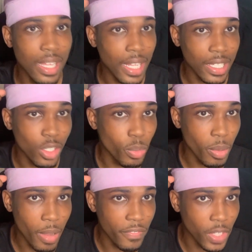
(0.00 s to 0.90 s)
like literally
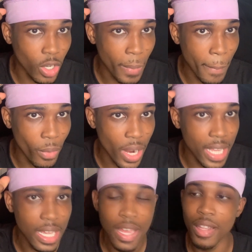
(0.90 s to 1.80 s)
put my finger on my
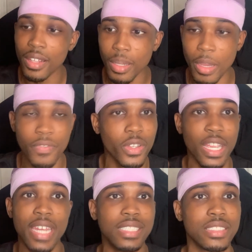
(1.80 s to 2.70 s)
braid, look at my
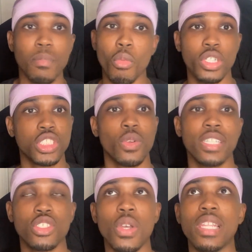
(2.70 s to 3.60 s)
finger, and it's
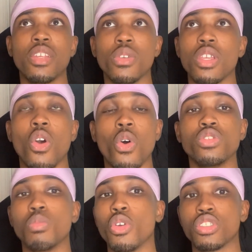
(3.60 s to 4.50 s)
moisturized. So it literally
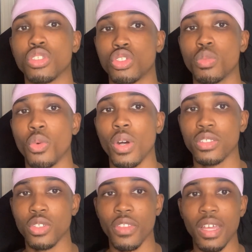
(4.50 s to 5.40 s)
holds moisture super
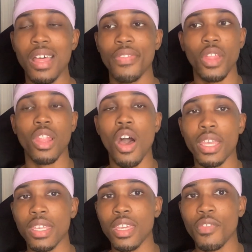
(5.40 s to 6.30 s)
well. So the
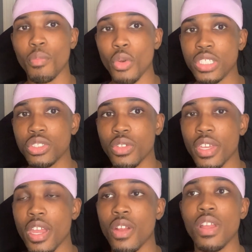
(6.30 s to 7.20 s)
locking in of moisture
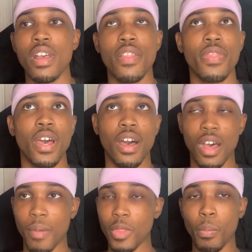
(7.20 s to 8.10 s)
there,
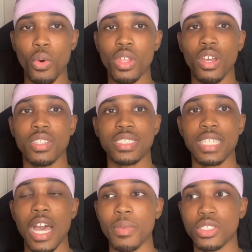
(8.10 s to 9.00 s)
the pulling on the
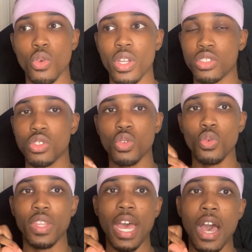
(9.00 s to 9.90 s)
scalp, it's going
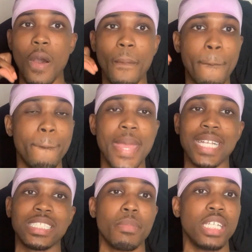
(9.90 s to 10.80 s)
to now
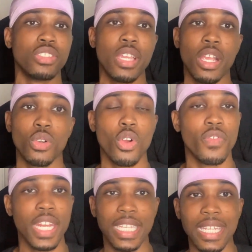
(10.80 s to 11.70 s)
maximize your hair
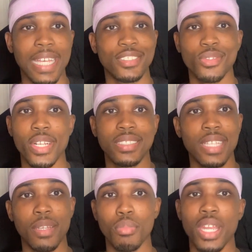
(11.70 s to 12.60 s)
growth. And I cannot
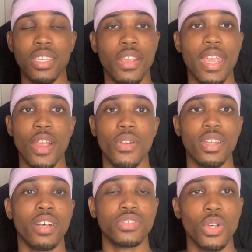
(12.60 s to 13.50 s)
stress like braiding your hair
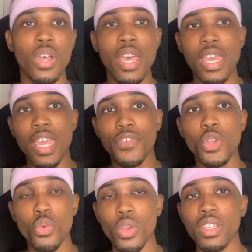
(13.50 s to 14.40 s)
enough. So if
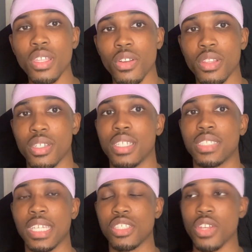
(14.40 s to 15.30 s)
you really are looking
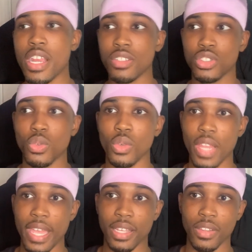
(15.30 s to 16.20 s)
to get your hair to
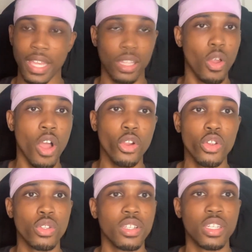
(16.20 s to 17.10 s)
like longer,
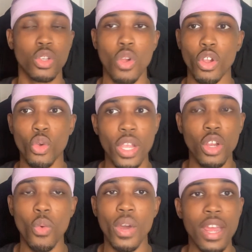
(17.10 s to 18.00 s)
you're looking to grow
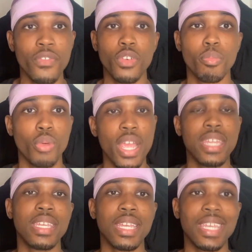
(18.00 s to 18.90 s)
quicker, whatever,
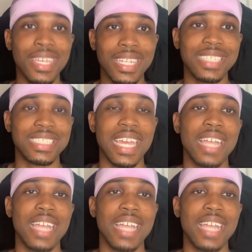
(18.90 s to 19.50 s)
braiding it is the